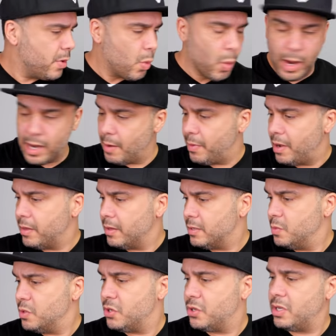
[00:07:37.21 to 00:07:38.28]
the weight about this
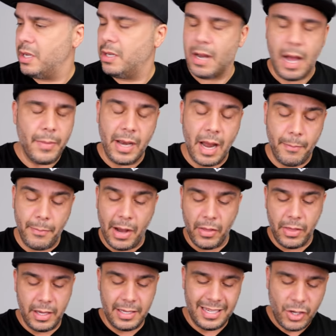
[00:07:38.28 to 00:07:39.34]
machine, I mean, about
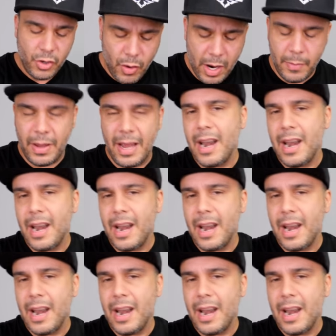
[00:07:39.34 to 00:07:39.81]
this grip,